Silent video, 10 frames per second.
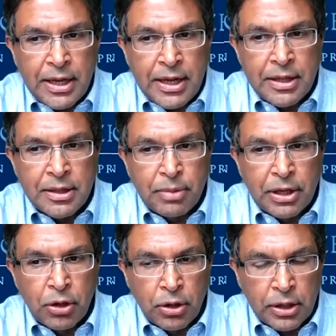in the
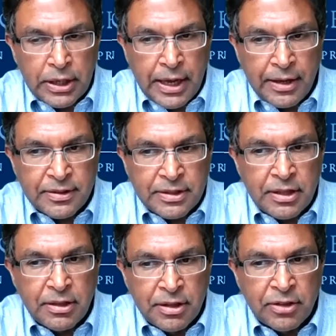McGirt case
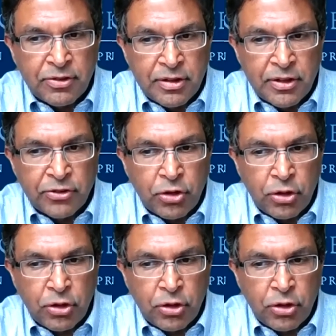that this